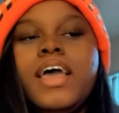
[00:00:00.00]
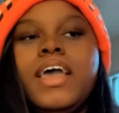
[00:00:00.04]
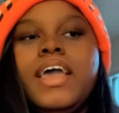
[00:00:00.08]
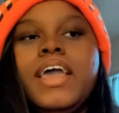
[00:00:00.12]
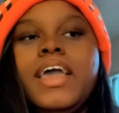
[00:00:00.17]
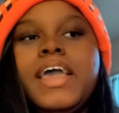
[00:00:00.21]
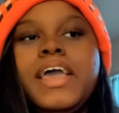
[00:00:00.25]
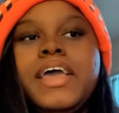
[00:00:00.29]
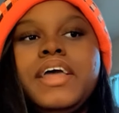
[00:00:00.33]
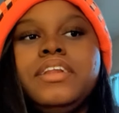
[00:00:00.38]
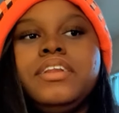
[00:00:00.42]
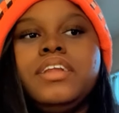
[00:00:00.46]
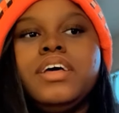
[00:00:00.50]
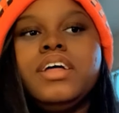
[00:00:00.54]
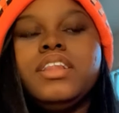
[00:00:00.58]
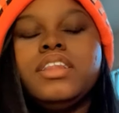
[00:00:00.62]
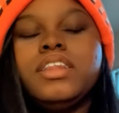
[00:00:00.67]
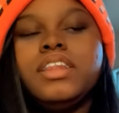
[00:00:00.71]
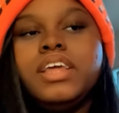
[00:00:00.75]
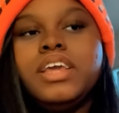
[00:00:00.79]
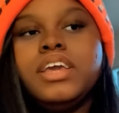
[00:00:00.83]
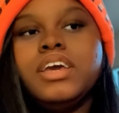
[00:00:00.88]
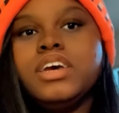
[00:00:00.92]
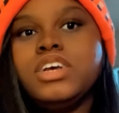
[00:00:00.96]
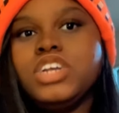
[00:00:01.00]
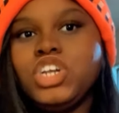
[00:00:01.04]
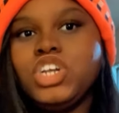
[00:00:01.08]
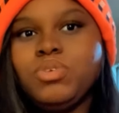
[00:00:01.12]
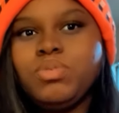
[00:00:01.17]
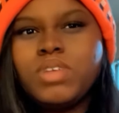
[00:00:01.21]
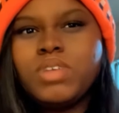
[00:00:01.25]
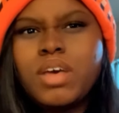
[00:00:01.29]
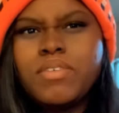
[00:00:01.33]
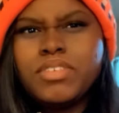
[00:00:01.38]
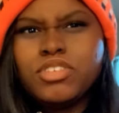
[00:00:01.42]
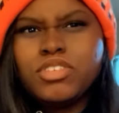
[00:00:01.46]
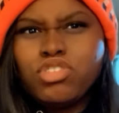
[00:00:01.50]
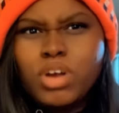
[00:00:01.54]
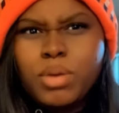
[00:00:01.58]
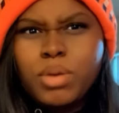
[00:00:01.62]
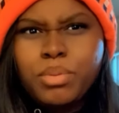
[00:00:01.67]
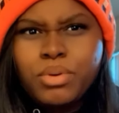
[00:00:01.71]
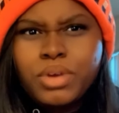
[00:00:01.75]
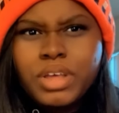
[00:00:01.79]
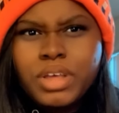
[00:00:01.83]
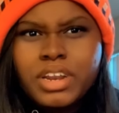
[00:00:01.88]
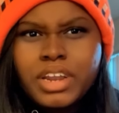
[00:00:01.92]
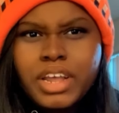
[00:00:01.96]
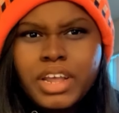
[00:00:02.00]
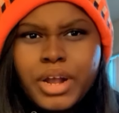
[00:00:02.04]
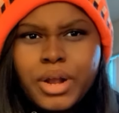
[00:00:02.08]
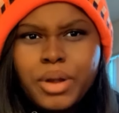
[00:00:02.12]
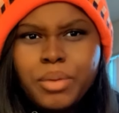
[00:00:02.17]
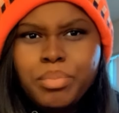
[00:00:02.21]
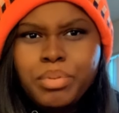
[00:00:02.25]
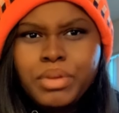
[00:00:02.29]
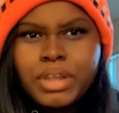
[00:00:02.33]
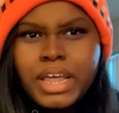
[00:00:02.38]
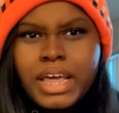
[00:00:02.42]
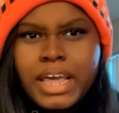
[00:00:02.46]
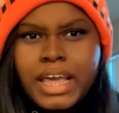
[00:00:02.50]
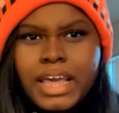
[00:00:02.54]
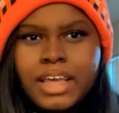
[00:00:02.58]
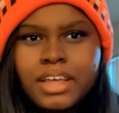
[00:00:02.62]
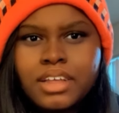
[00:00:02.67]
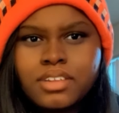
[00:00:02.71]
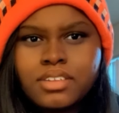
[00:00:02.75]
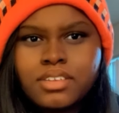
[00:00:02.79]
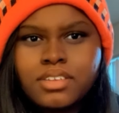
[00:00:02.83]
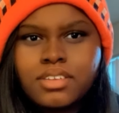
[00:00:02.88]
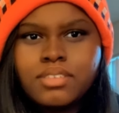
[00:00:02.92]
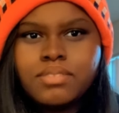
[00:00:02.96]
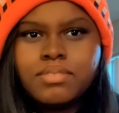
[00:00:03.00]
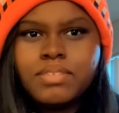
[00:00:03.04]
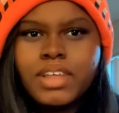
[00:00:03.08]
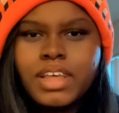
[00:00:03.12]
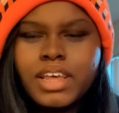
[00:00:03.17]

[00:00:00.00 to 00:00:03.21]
And Aaliyah, she was having trouble getting airplanes.